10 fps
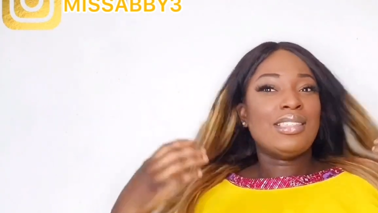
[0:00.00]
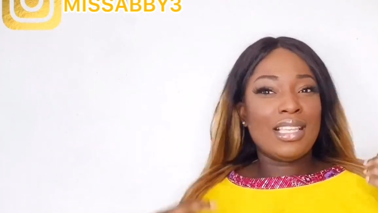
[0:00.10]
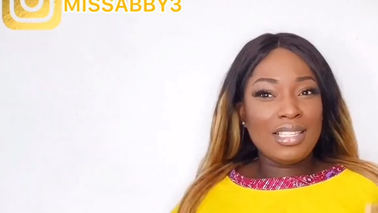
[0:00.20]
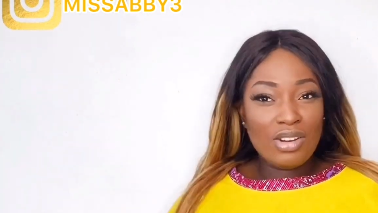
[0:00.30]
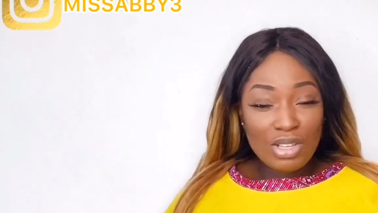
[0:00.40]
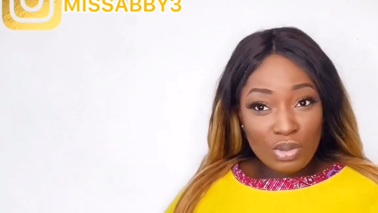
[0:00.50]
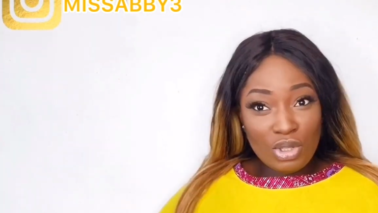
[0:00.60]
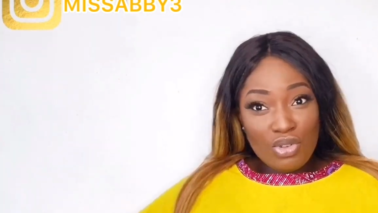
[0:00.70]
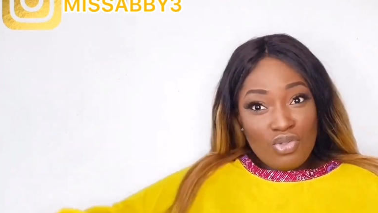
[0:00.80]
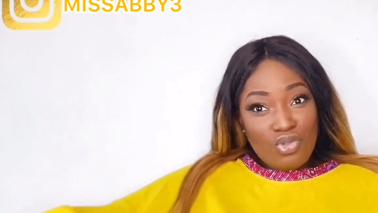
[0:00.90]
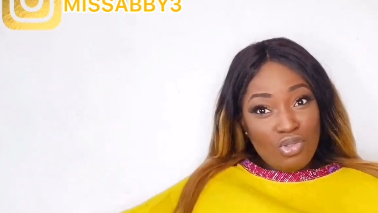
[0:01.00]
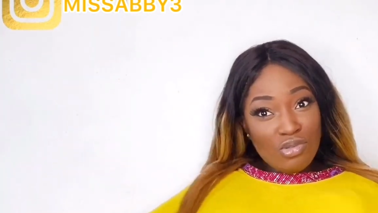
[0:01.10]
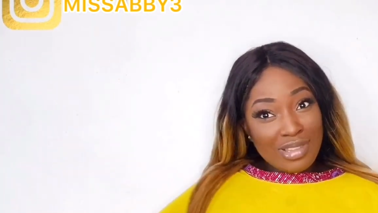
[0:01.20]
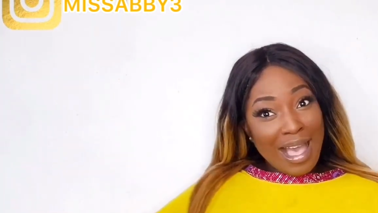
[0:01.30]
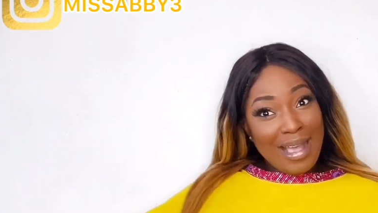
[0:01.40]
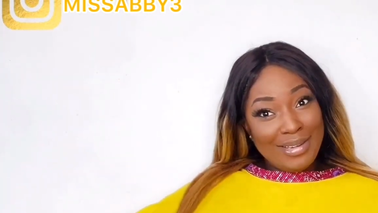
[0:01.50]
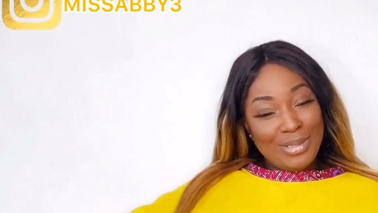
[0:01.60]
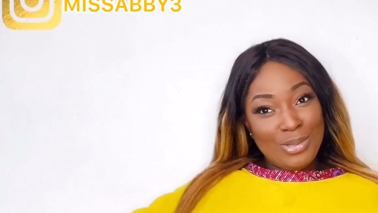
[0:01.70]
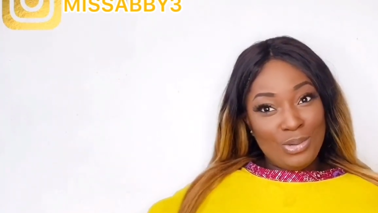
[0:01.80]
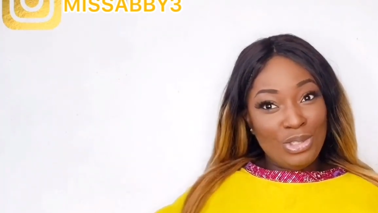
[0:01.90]
And also the good tired your
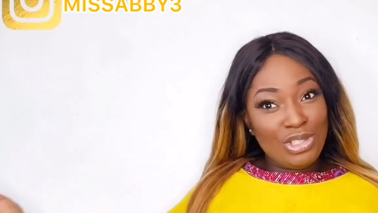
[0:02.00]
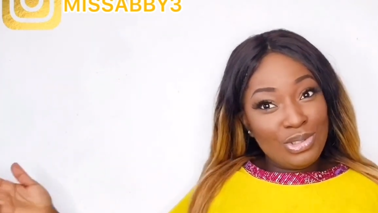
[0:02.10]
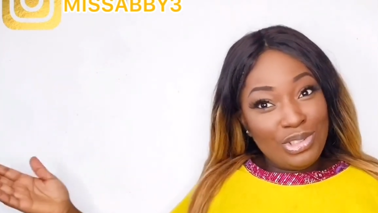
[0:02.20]
social